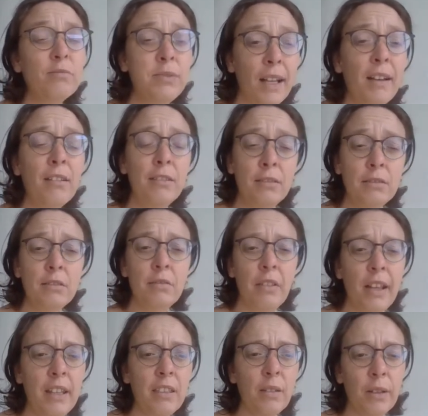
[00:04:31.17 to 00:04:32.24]
we all
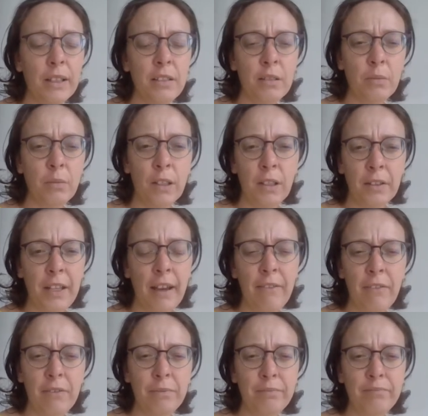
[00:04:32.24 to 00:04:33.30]
in the Western world have
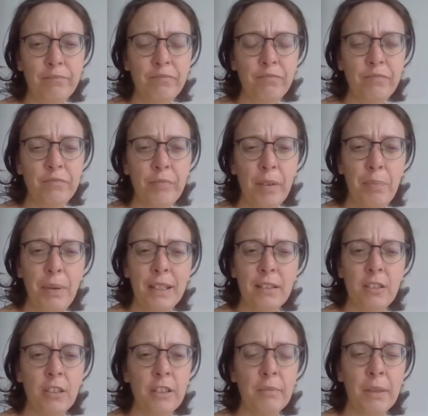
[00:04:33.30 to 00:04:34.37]
a bit
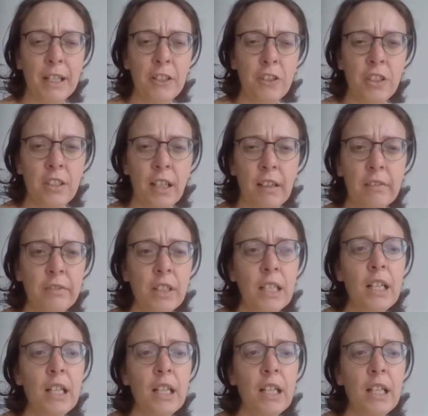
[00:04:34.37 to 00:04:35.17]
too much stuff.